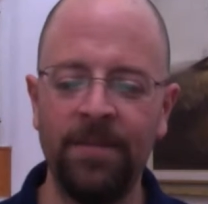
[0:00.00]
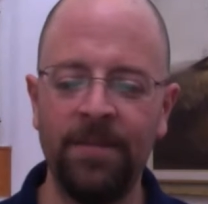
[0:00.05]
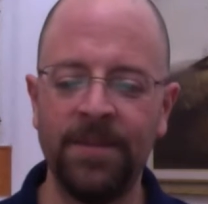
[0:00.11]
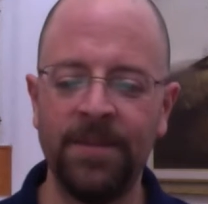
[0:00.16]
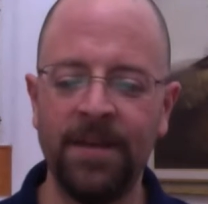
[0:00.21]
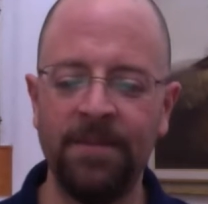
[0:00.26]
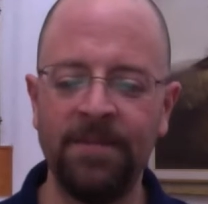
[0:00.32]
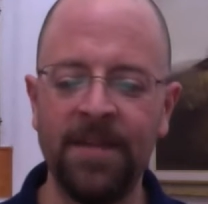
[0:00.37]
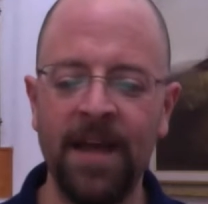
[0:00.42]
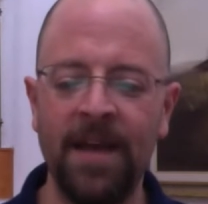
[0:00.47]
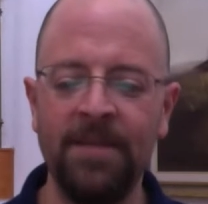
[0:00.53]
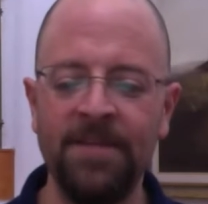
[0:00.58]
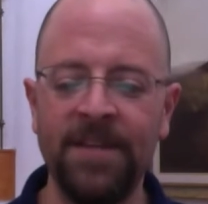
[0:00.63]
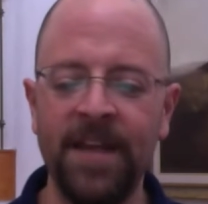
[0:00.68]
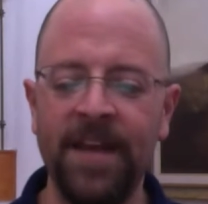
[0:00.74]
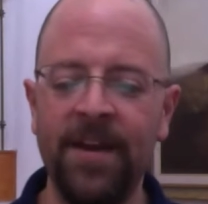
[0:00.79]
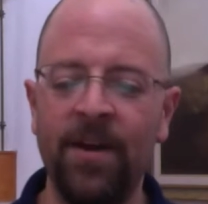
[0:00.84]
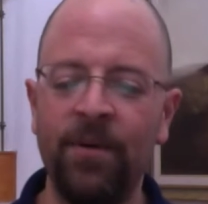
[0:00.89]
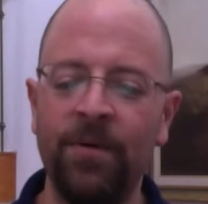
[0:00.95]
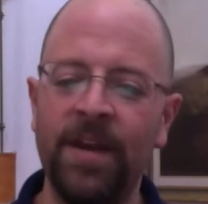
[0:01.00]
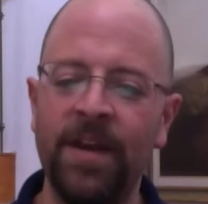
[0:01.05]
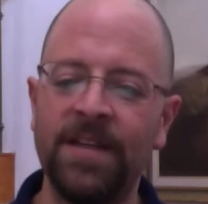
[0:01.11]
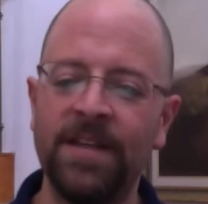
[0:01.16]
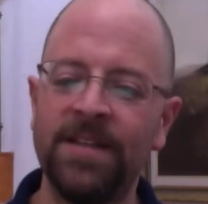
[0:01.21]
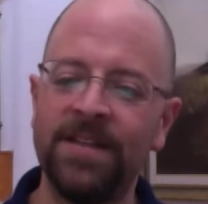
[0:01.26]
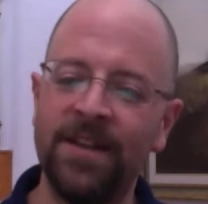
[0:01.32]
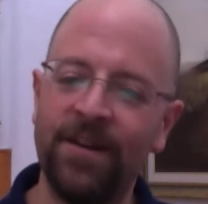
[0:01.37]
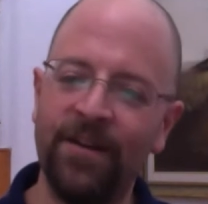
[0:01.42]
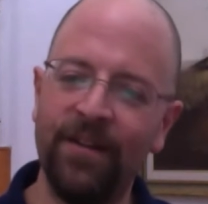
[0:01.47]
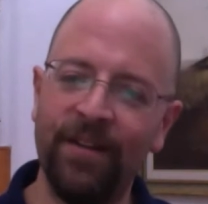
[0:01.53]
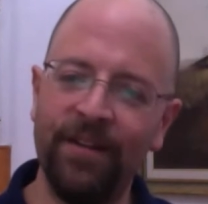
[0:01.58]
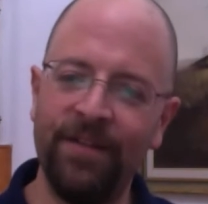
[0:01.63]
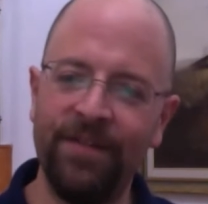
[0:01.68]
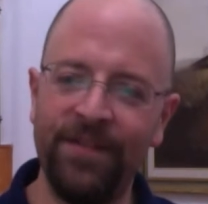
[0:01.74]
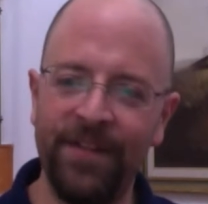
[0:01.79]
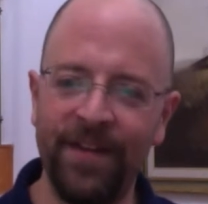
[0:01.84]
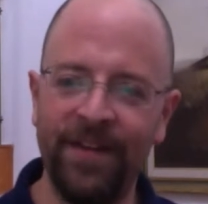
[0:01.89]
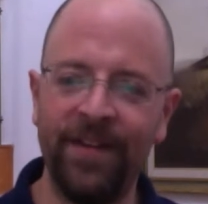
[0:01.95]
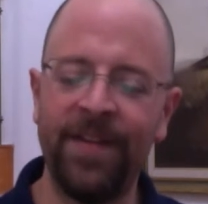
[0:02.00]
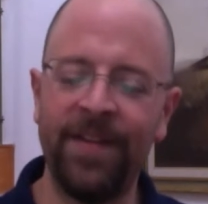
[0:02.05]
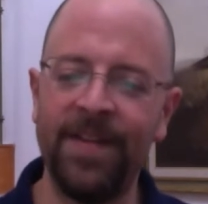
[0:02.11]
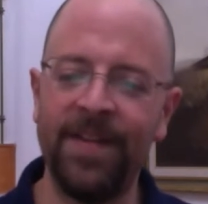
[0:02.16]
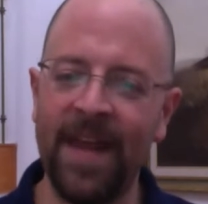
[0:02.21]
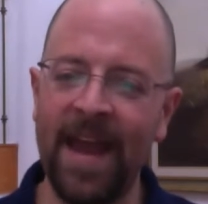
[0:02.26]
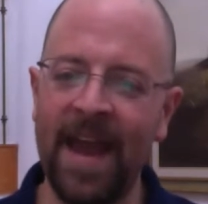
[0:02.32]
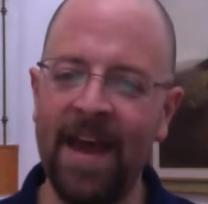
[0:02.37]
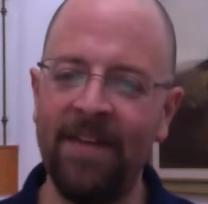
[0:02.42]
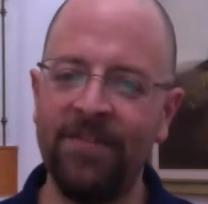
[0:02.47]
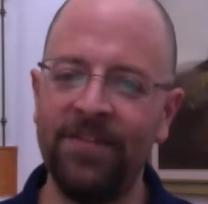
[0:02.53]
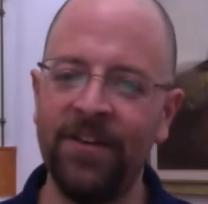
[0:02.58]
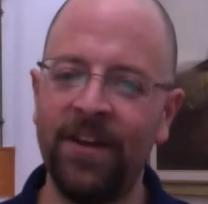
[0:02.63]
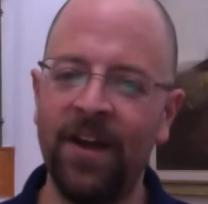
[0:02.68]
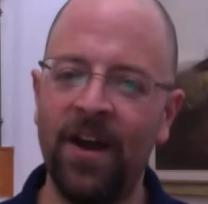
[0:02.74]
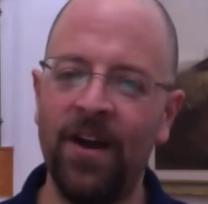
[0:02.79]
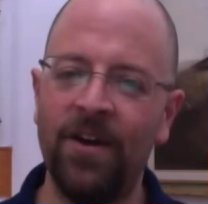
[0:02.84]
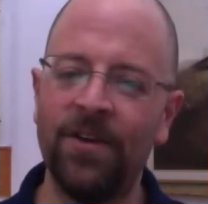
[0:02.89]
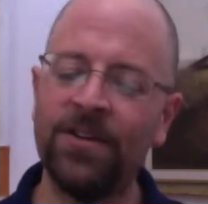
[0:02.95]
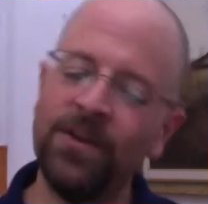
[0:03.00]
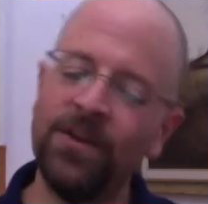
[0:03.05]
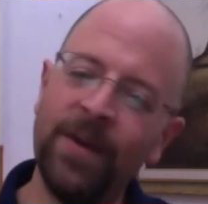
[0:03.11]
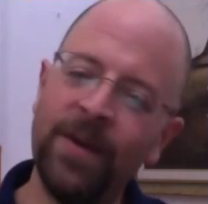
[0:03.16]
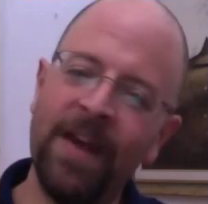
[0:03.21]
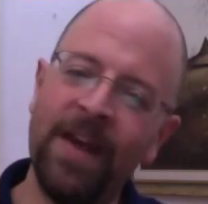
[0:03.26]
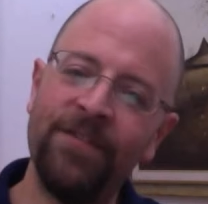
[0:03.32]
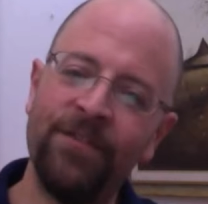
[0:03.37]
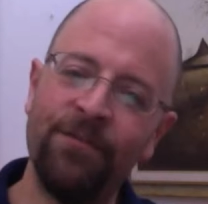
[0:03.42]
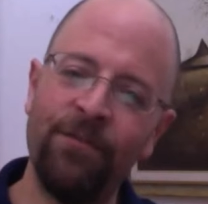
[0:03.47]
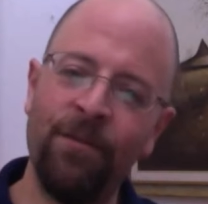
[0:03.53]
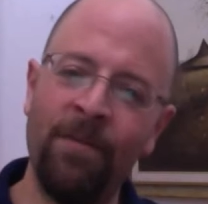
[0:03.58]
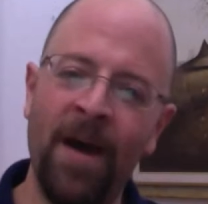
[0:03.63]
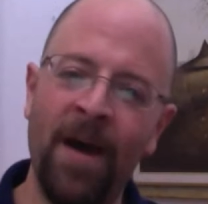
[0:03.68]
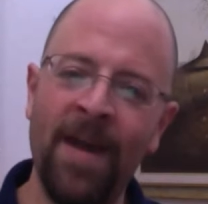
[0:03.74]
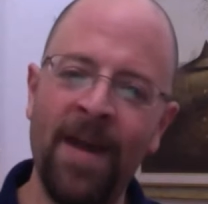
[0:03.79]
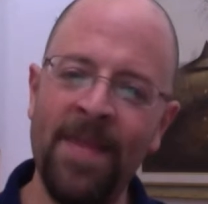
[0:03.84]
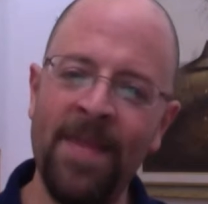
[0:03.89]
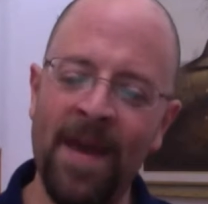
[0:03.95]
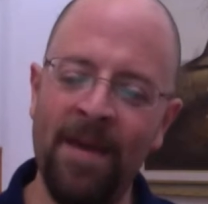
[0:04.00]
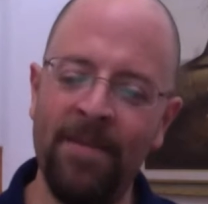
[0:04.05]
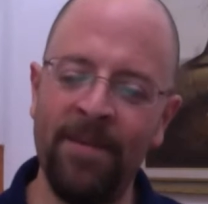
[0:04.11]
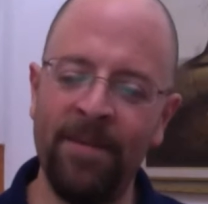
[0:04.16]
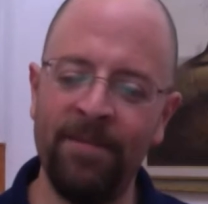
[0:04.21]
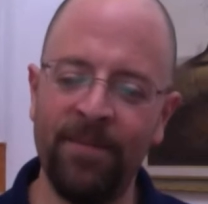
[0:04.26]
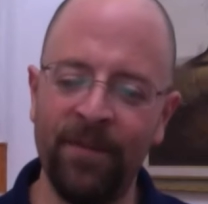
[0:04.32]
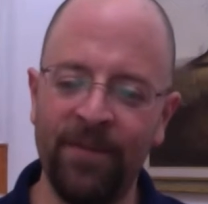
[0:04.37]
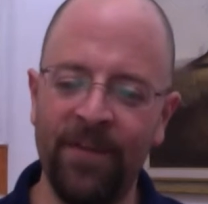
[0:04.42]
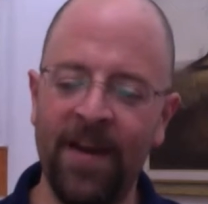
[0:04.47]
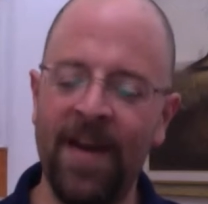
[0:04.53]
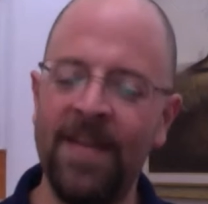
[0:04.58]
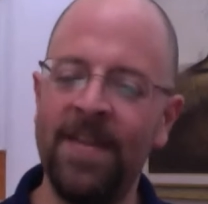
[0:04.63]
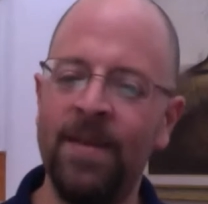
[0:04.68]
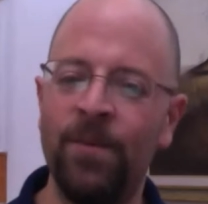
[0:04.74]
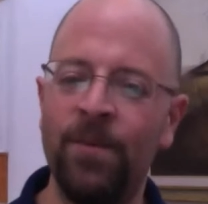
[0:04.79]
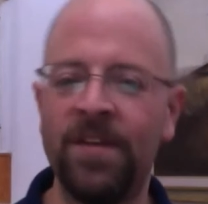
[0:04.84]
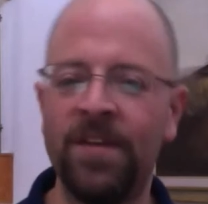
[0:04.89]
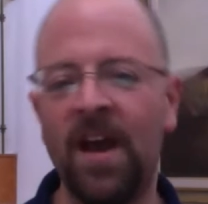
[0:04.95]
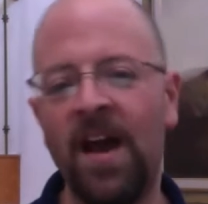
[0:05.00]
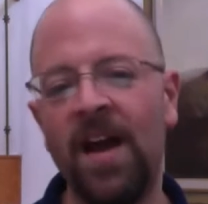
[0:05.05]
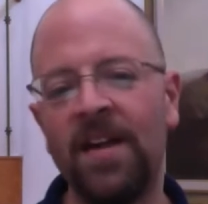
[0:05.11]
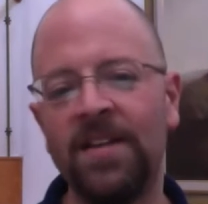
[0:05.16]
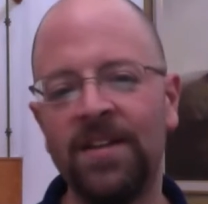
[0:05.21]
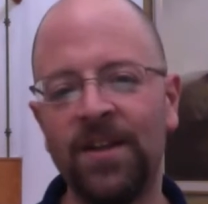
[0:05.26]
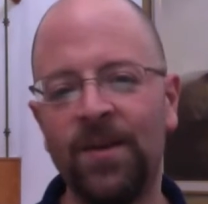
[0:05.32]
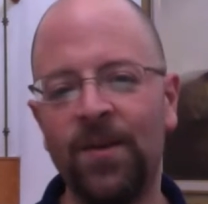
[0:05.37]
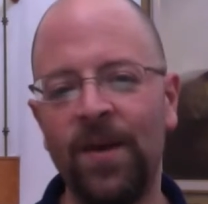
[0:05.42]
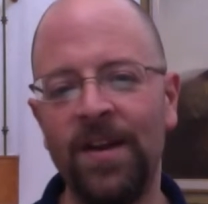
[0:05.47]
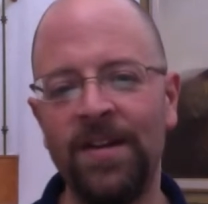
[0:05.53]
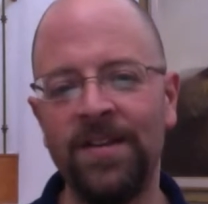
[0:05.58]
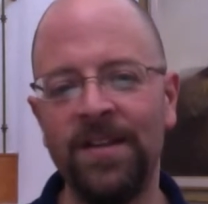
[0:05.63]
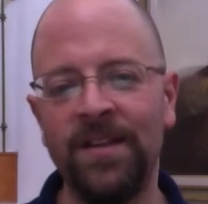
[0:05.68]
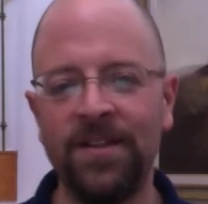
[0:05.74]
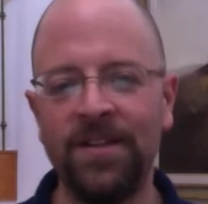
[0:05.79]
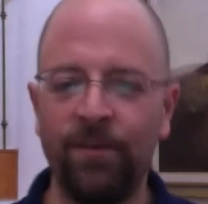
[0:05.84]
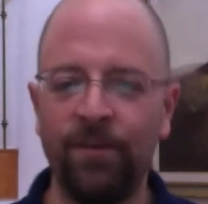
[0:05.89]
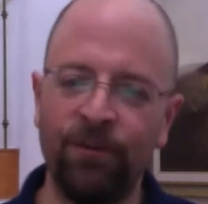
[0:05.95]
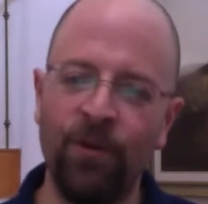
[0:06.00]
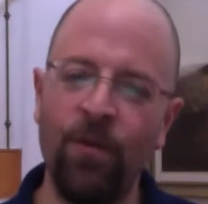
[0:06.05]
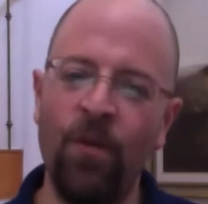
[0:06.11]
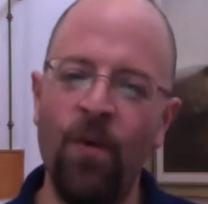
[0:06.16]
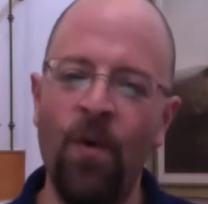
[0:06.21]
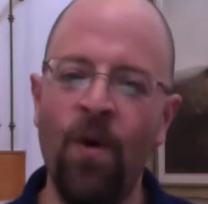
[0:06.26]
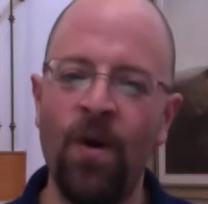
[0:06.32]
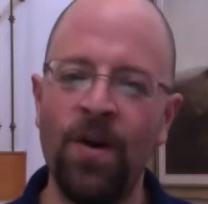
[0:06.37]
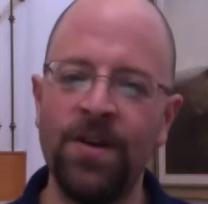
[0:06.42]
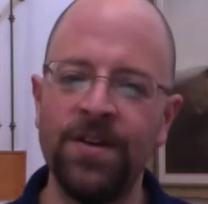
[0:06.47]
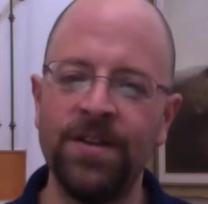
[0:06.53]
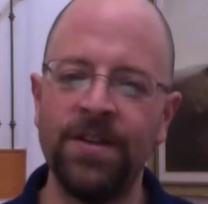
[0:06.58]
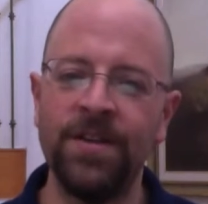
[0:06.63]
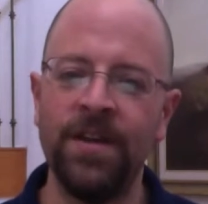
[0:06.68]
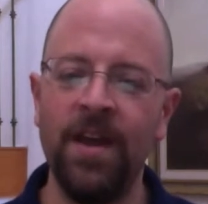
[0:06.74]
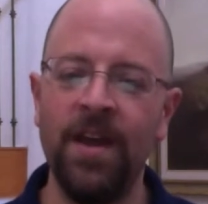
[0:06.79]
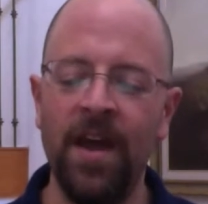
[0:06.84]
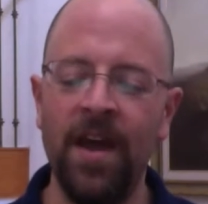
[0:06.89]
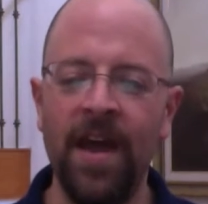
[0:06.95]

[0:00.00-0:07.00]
Sometimes they don't necessarily feel that they have to go, so we have to remind them and provide them with consequences and rewards.